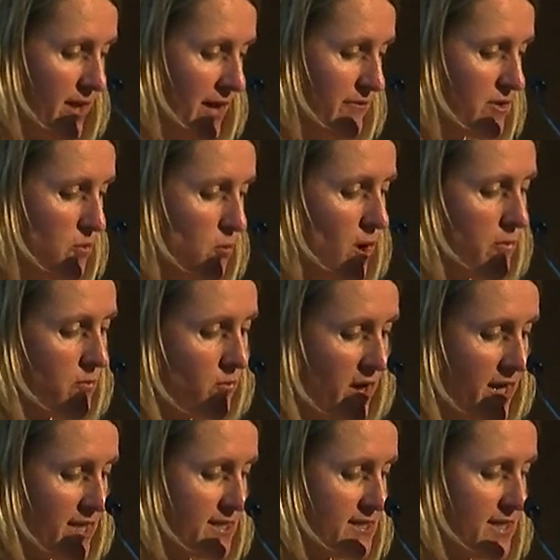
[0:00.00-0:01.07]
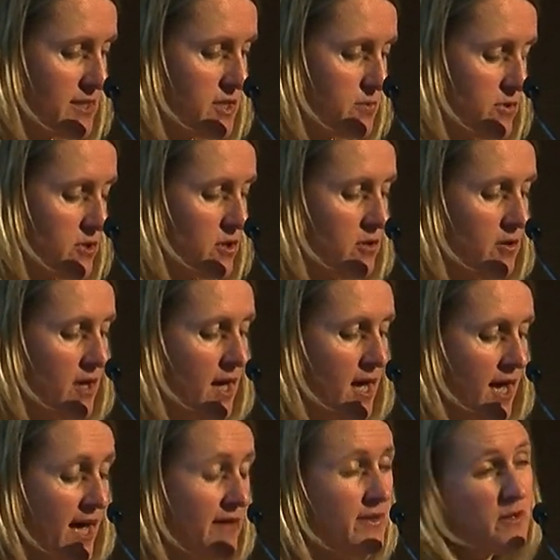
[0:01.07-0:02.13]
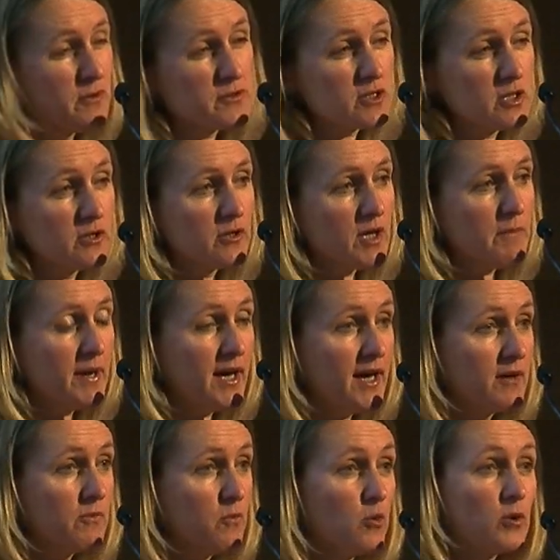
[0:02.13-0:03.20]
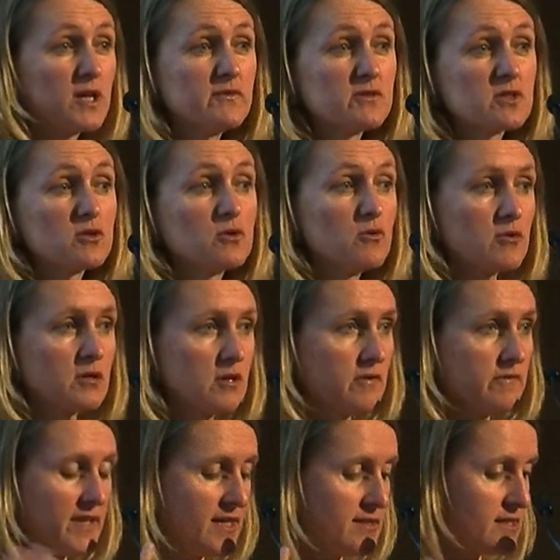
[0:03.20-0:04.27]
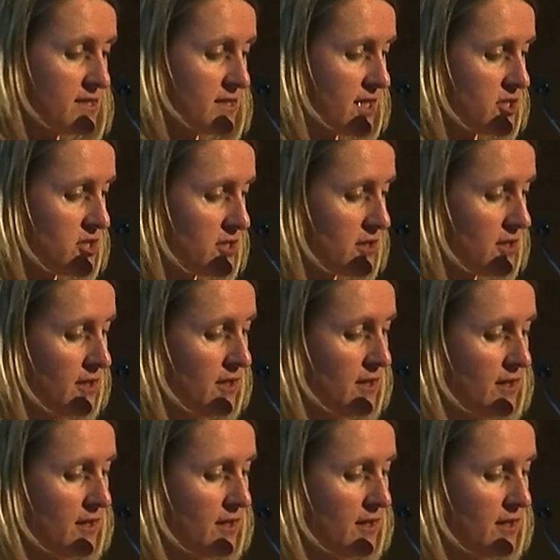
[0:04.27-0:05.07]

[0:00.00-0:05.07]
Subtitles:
have in a one-way sense with you, and then also about walking the talk of that discussion,